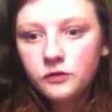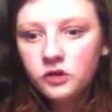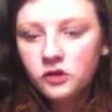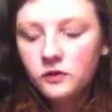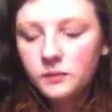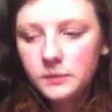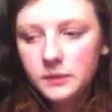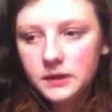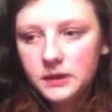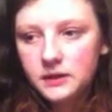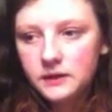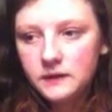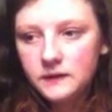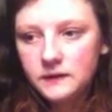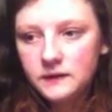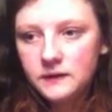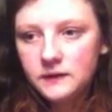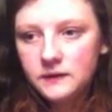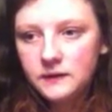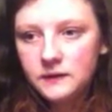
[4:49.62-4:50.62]
Just
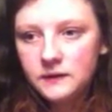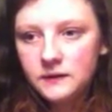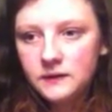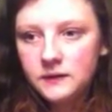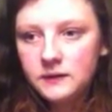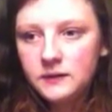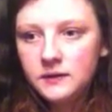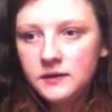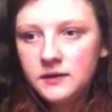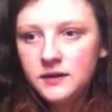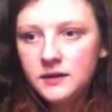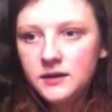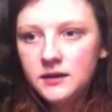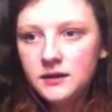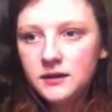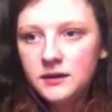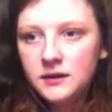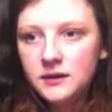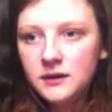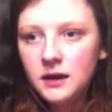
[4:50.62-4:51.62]
because
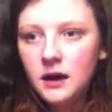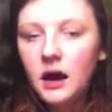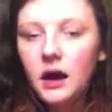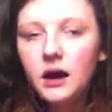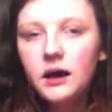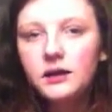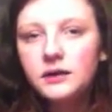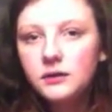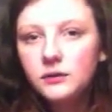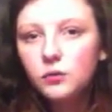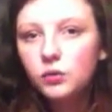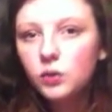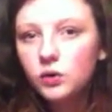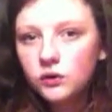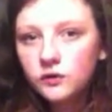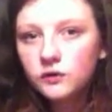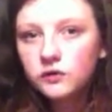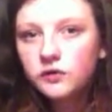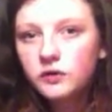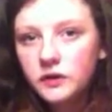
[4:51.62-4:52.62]
I didn't
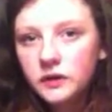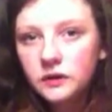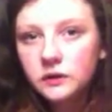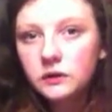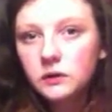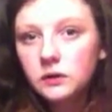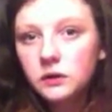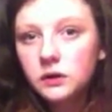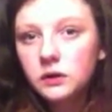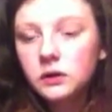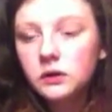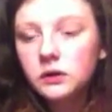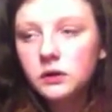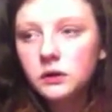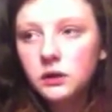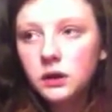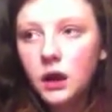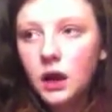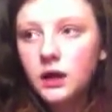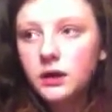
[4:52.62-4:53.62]
want to feel
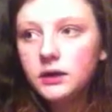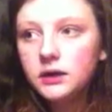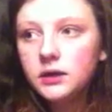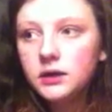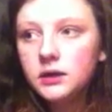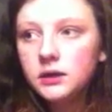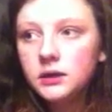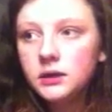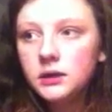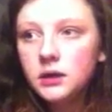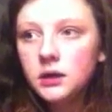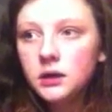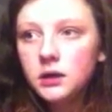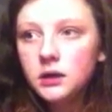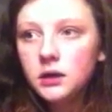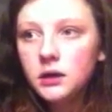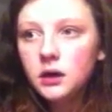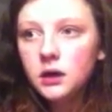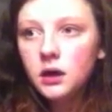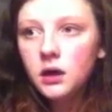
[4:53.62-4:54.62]
like
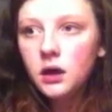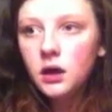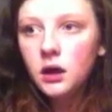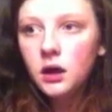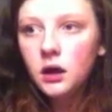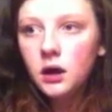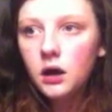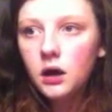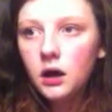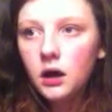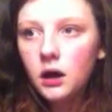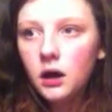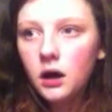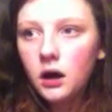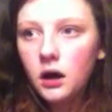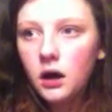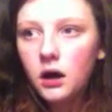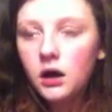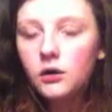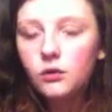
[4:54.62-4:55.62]

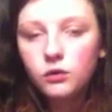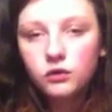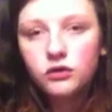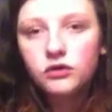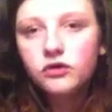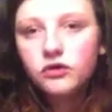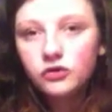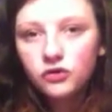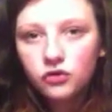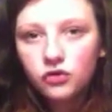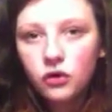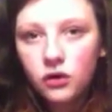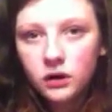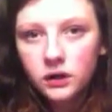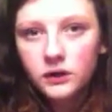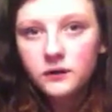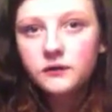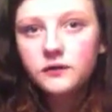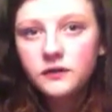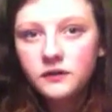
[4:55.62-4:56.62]
I wasn't
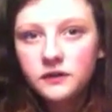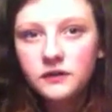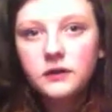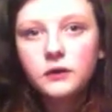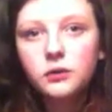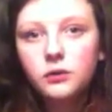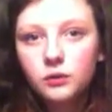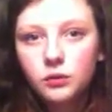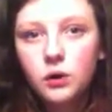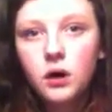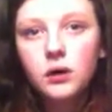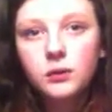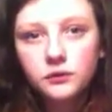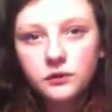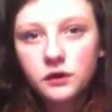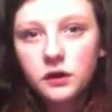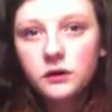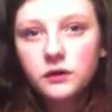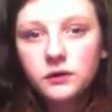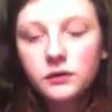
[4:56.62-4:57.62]
strong enough to deal with what I
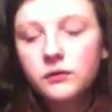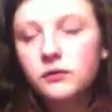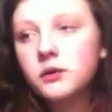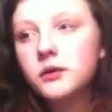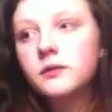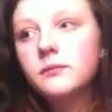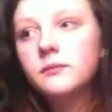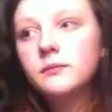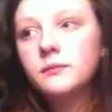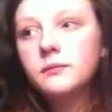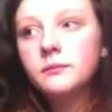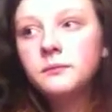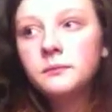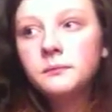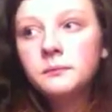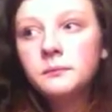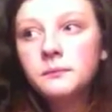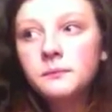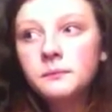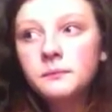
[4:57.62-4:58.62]
was going through.
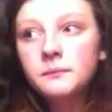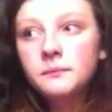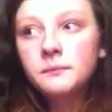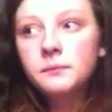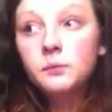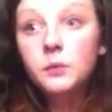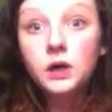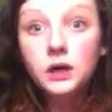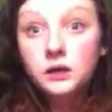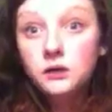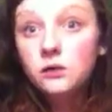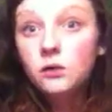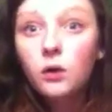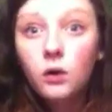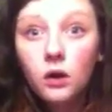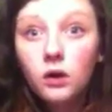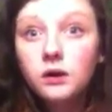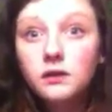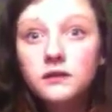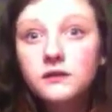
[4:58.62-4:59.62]
when in
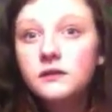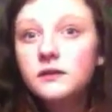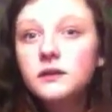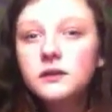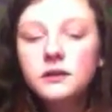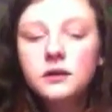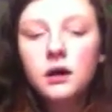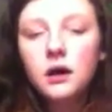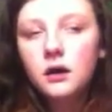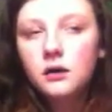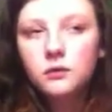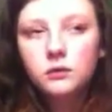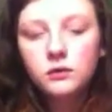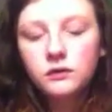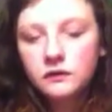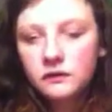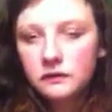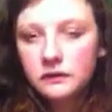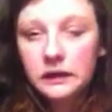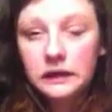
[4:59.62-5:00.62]
all honesty, I
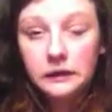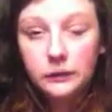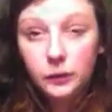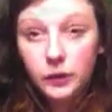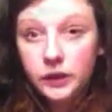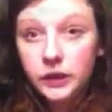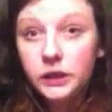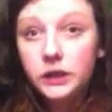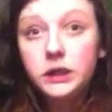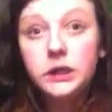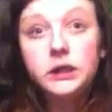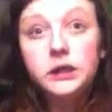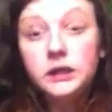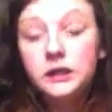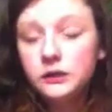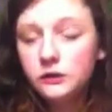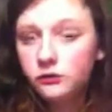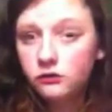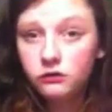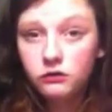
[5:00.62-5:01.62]
wasn't anywhere
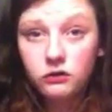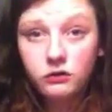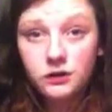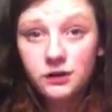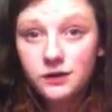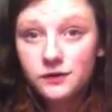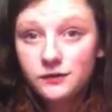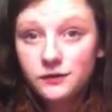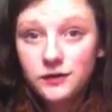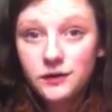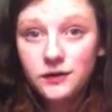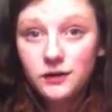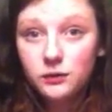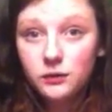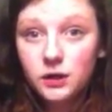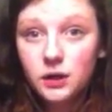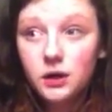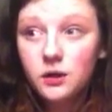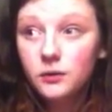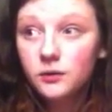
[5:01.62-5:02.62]
near strong enough to
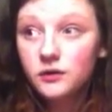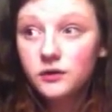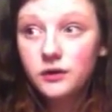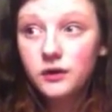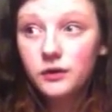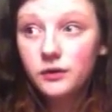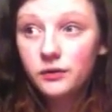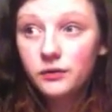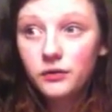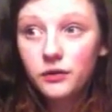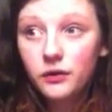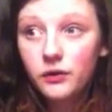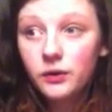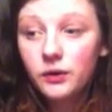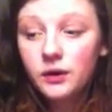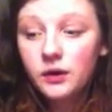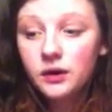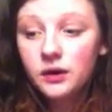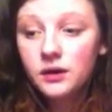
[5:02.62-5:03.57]
deal with what I was going through.